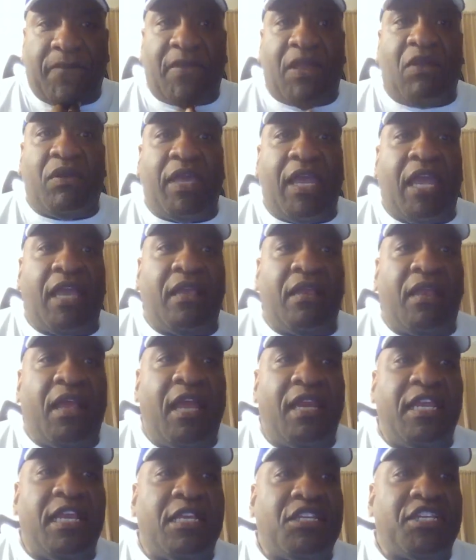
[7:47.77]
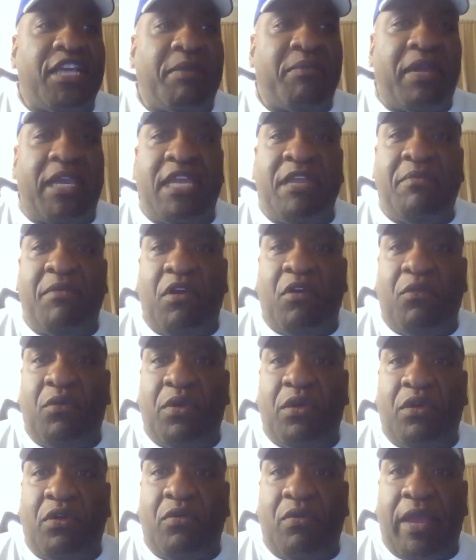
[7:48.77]
Okay, I need to check my email
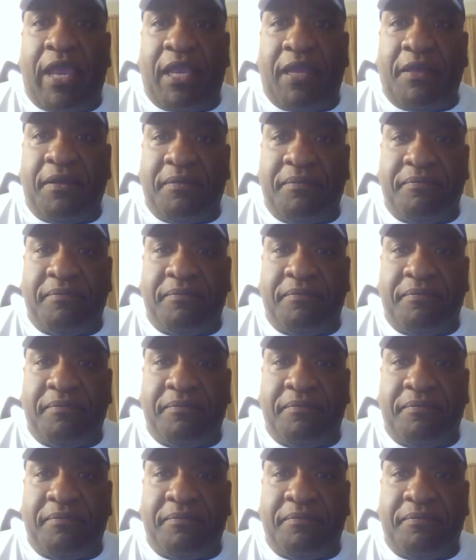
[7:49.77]
real quick.